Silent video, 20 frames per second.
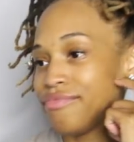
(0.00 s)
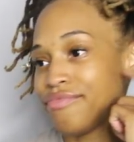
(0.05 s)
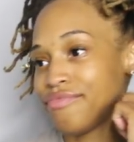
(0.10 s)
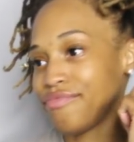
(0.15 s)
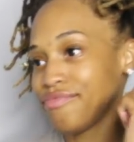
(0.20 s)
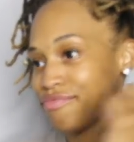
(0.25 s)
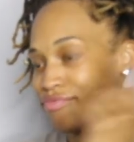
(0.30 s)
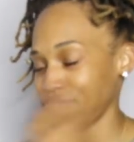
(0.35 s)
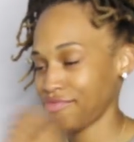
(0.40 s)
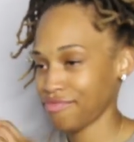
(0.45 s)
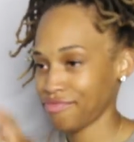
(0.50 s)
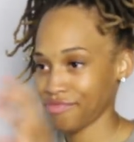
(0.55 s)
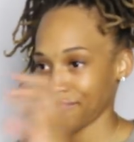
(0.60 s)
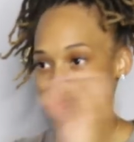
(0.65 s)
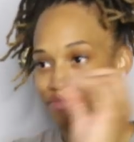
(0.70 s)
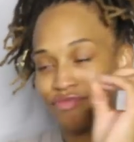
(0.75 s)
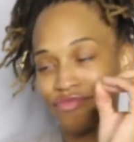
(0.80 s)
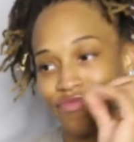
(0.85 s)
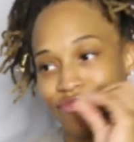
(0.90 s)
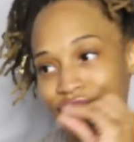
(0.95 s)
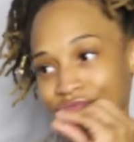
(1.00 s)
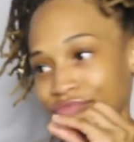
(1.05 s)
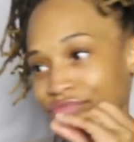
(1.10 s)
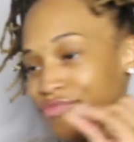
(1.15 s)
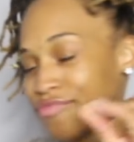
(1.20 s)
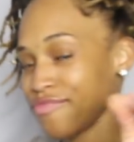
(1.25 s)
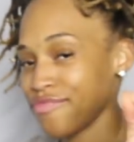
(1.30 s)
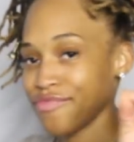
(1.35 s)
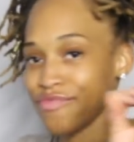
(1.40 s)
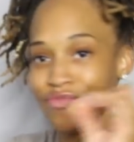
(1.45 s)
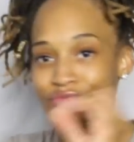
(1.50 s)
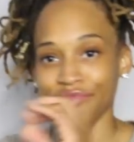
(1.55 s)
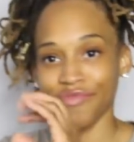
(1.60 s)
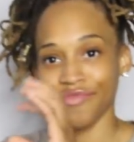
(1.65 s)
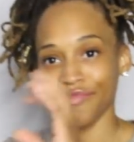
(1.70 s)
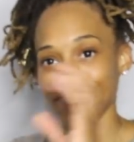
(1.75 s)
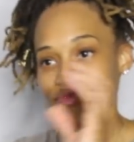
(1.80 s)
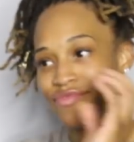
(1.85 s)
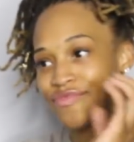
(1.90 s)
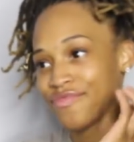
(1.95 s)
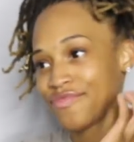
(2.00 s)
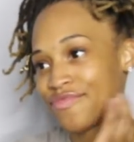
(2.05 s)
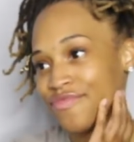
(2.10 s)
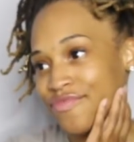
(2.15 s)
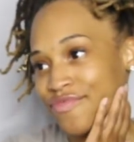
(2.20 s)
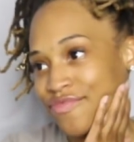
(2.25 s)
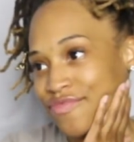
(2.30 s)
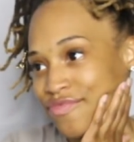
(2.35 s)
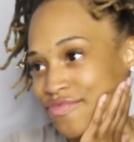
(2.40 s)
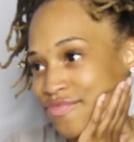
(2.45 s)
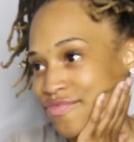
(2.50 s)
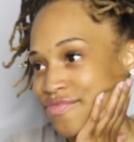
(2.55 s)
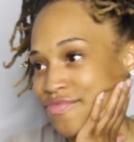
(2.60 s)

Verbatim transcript: Ooh, I mean, I see the low key abs though.